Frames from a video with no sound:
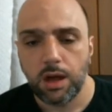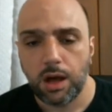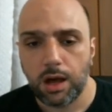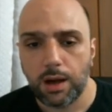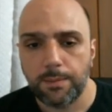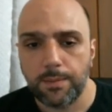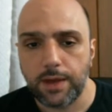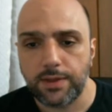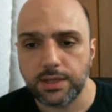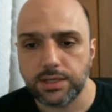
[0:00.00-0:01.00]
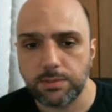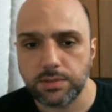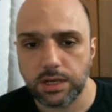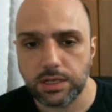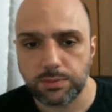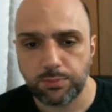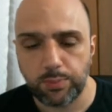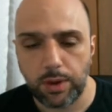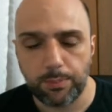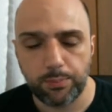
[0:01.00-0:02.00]
And that seems like it's
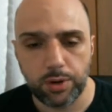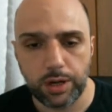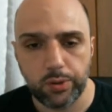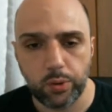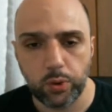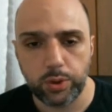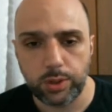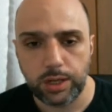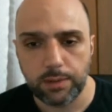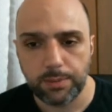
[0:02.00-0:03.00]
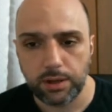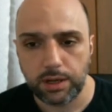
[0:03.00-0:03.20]
a pretty cool, unique ability.